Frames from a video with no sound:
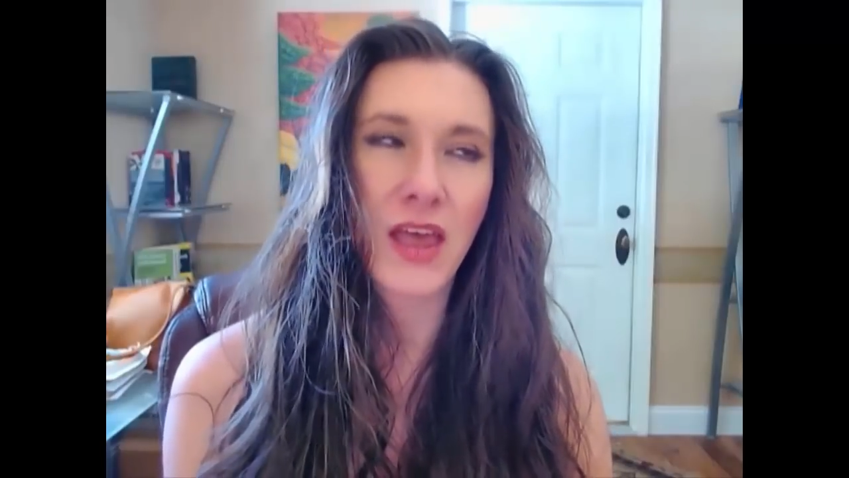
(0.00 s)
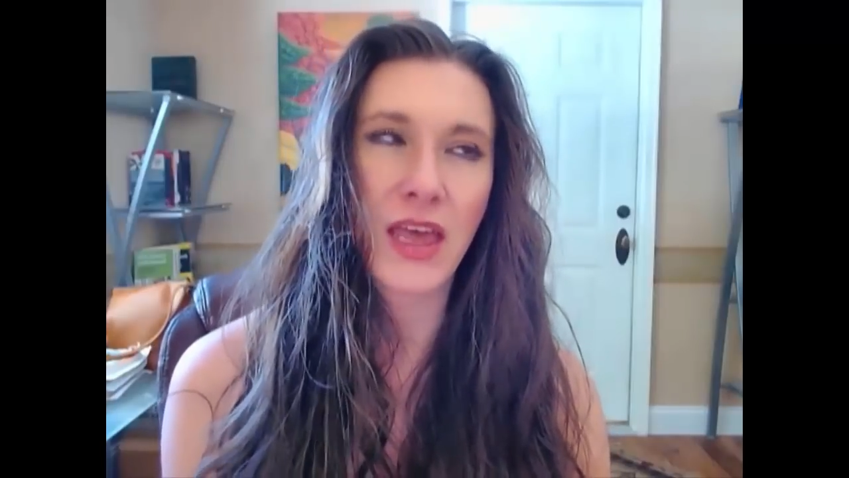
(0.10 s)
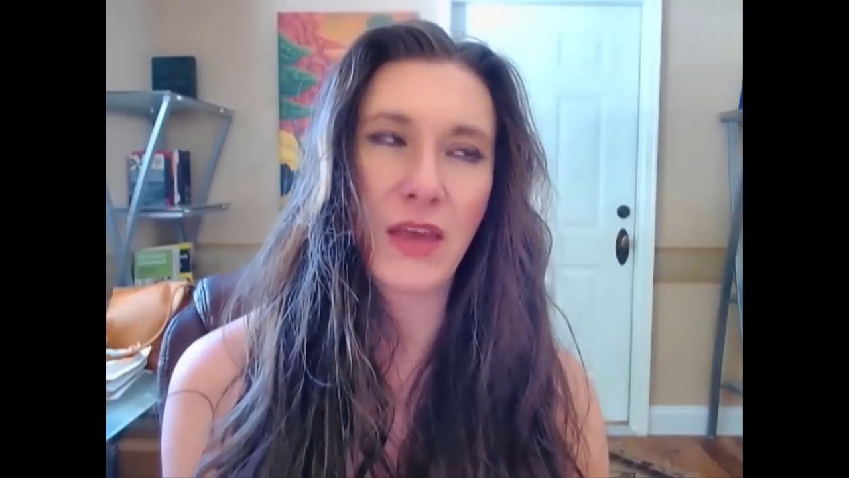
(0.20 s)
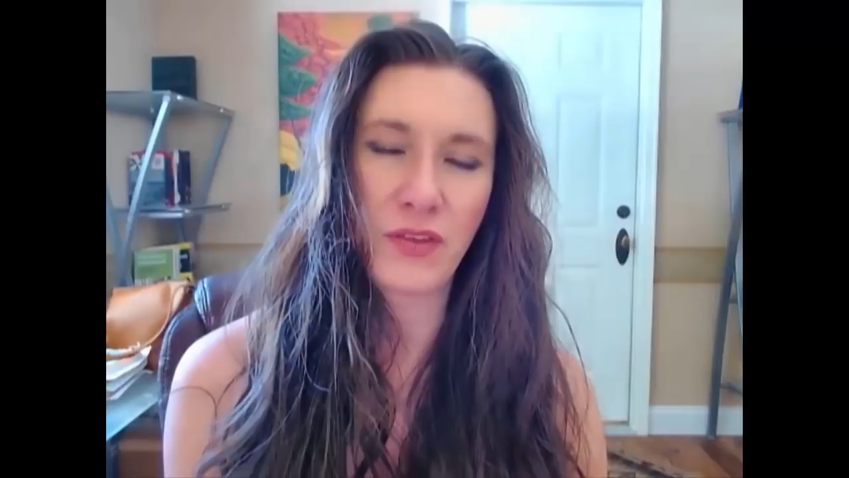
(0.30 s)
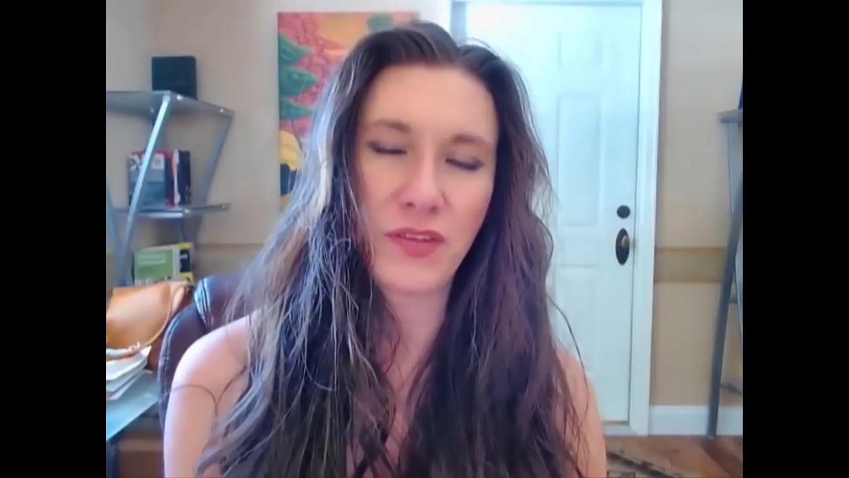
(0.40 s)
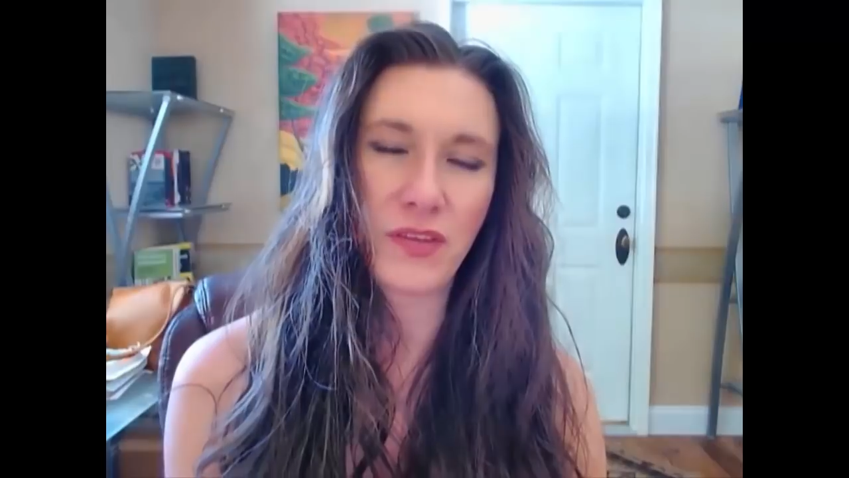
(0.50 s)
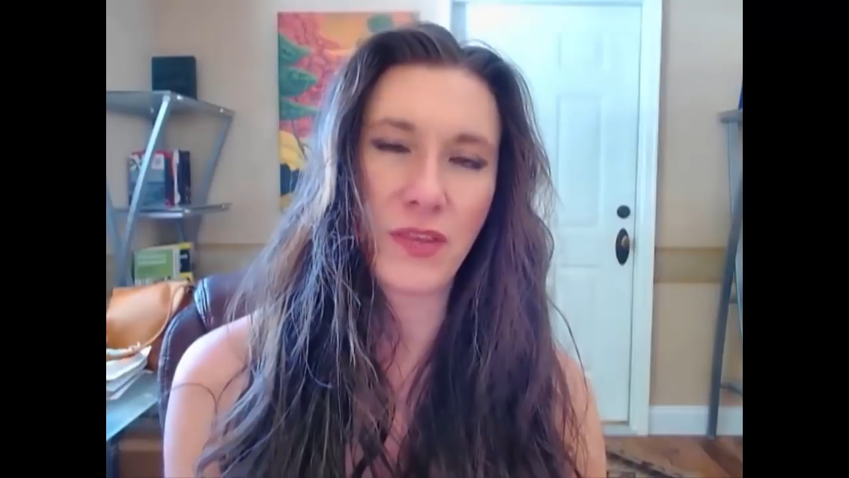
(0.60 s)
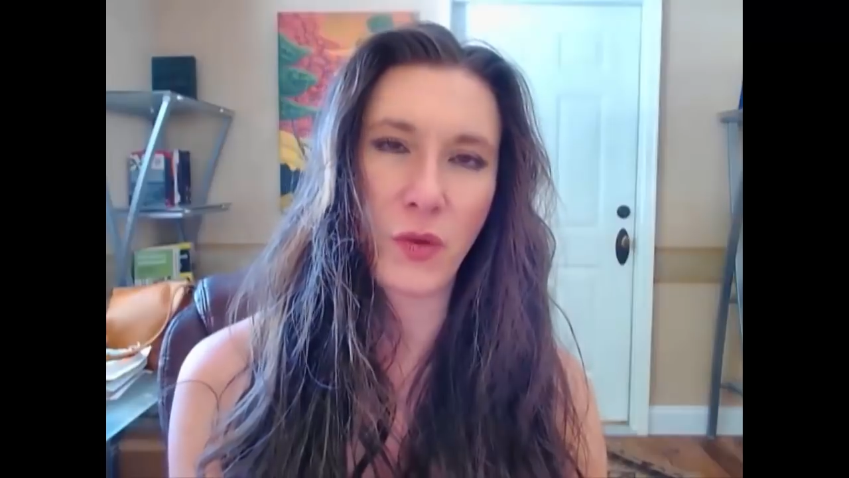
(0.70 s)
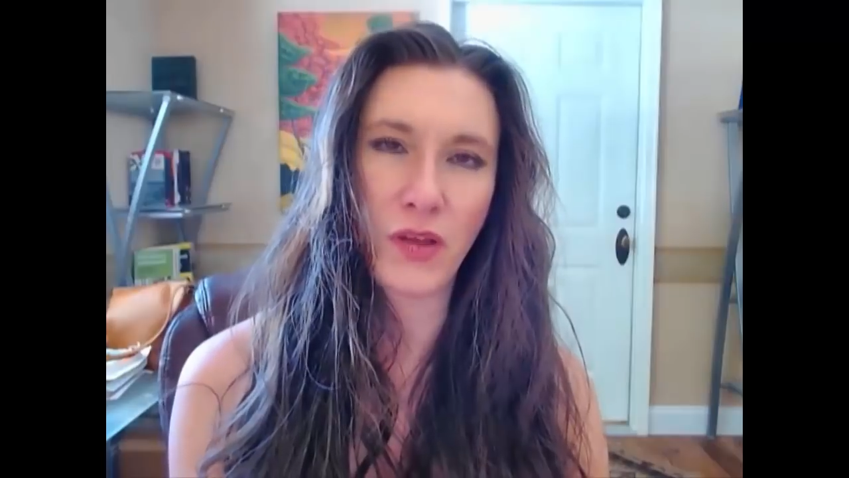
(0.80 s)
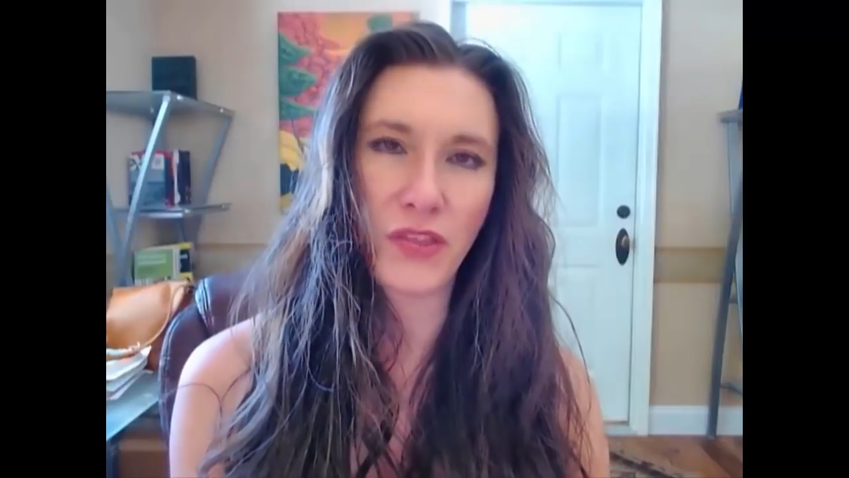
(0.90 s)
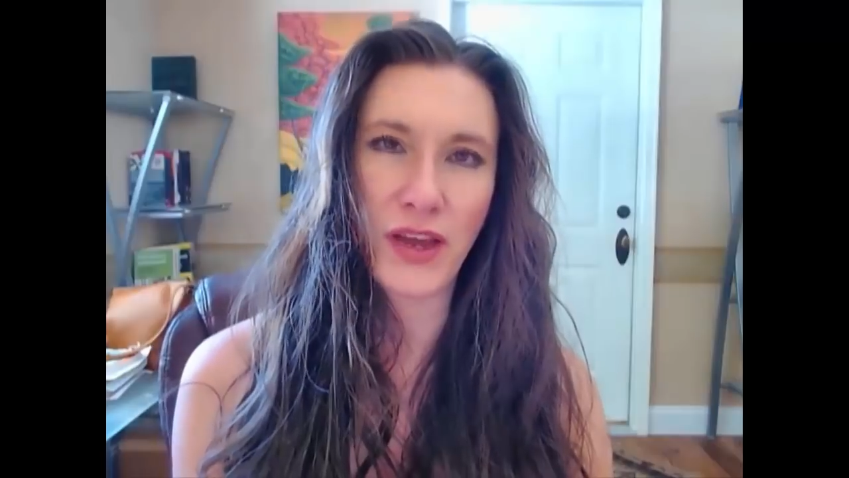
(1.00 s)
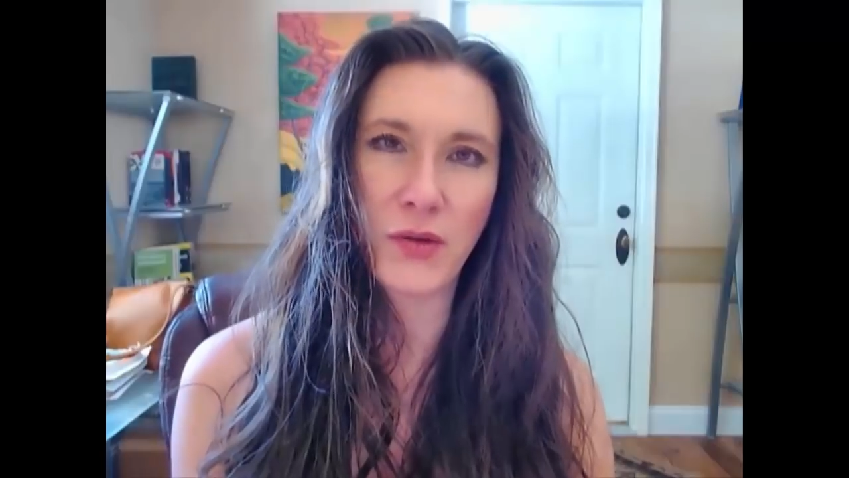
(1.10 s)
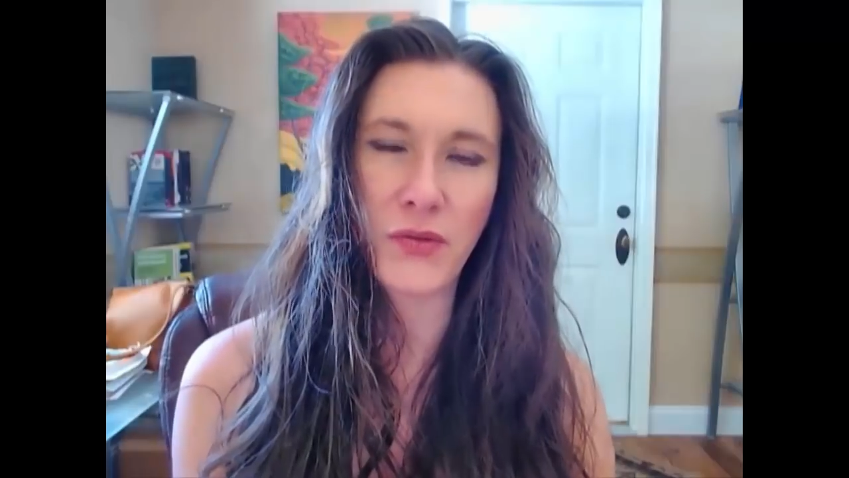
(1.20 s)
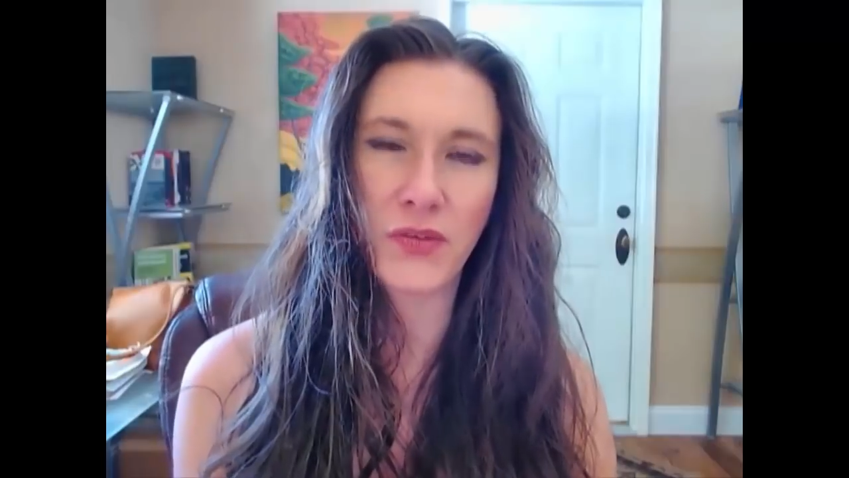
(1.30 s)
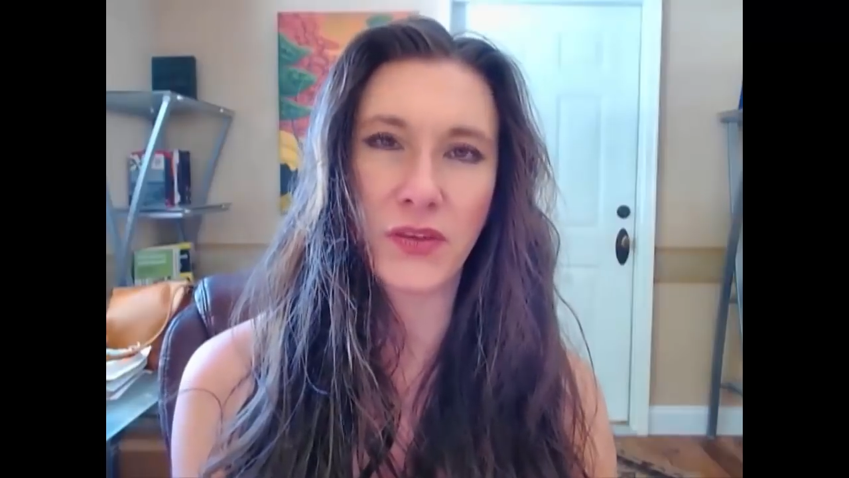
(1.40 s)
if it's in the 12th
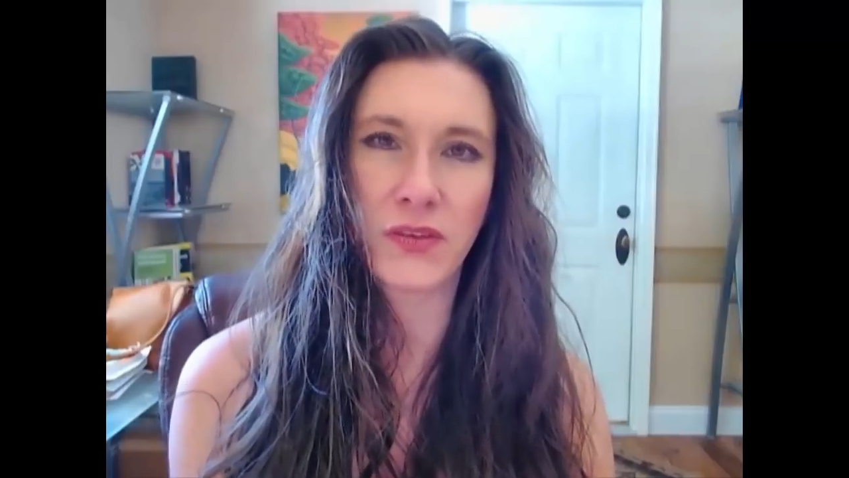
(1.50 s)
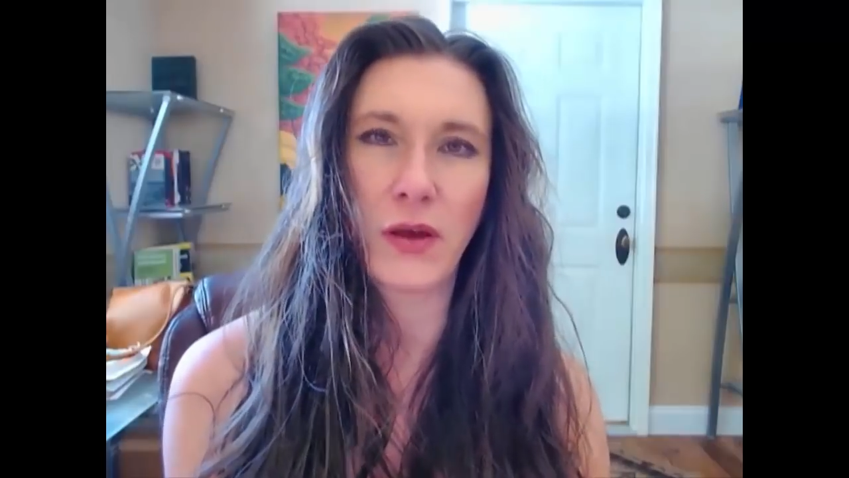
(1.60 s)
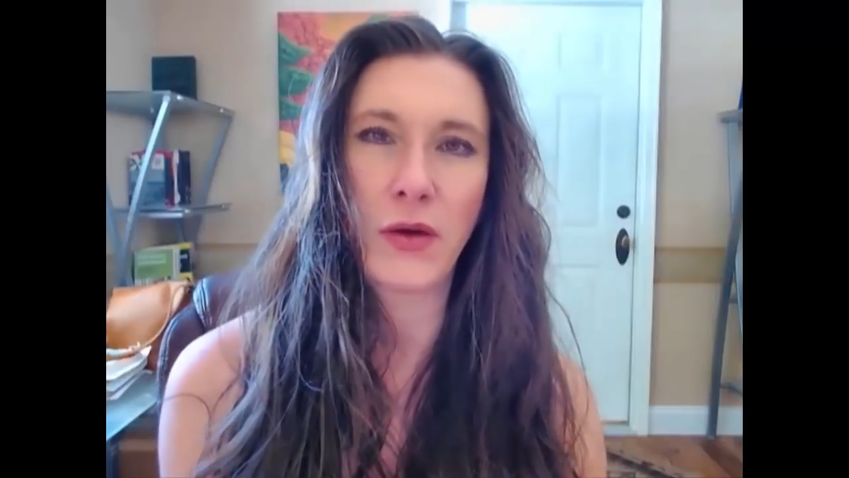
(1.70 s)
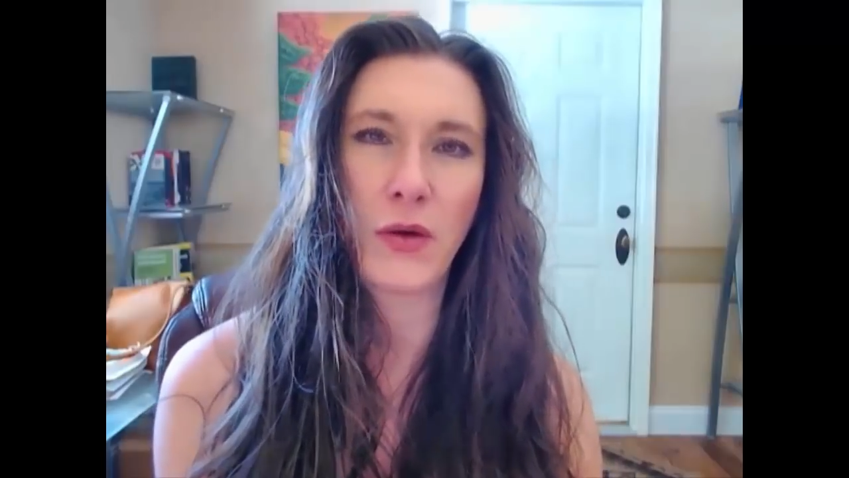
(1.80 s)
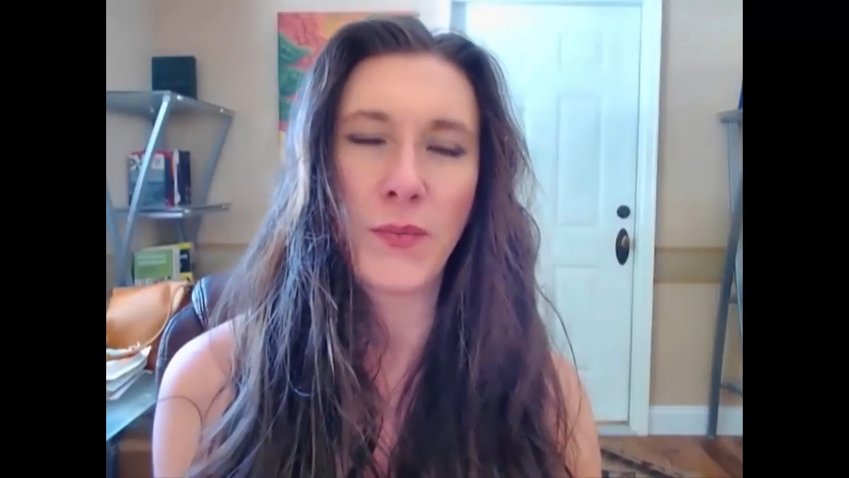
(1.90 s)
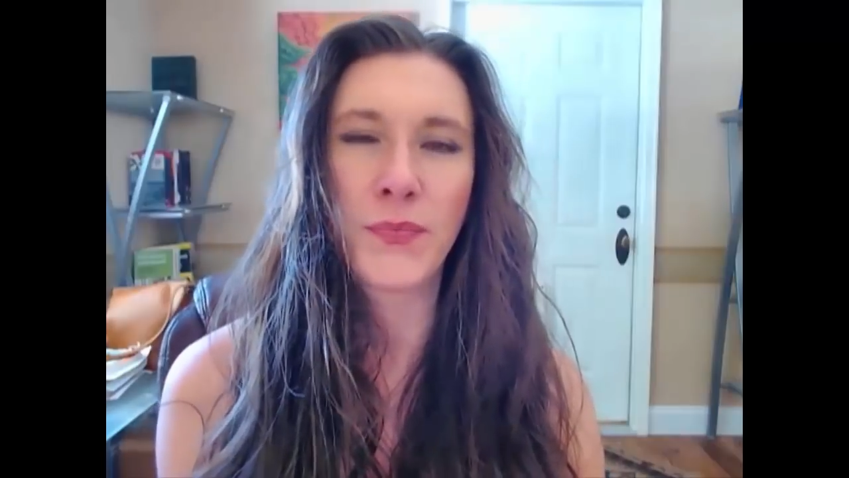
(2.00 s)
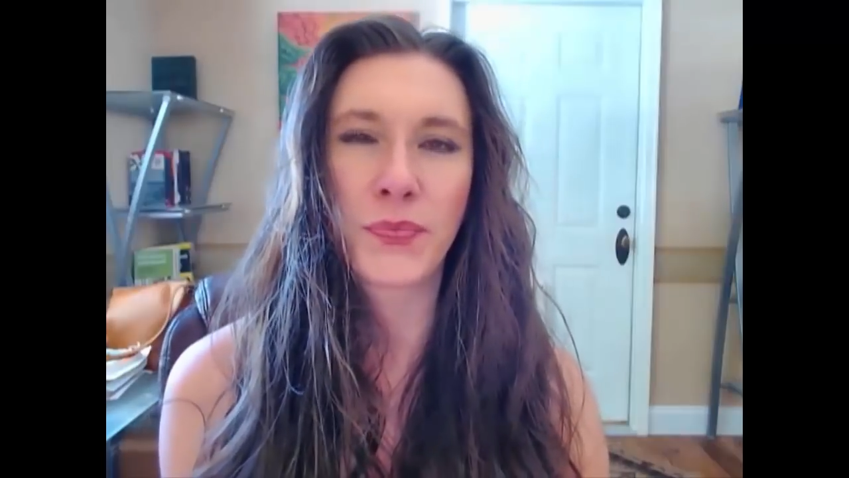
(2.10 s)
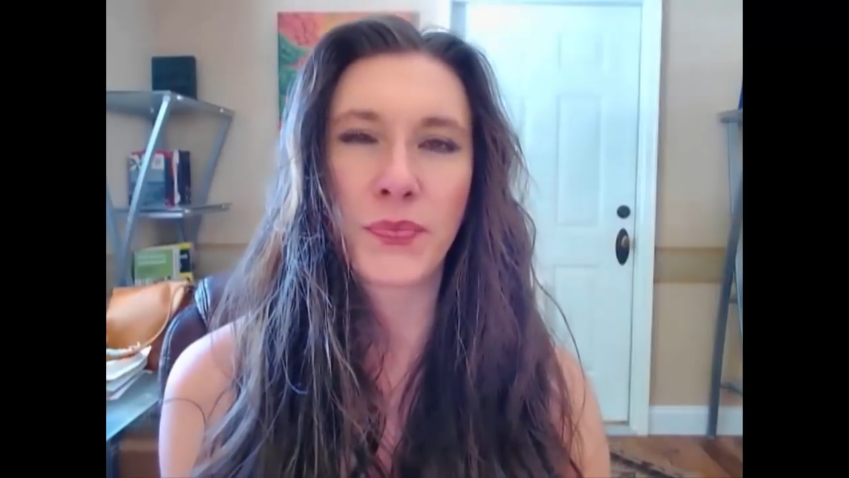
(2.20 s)
house. So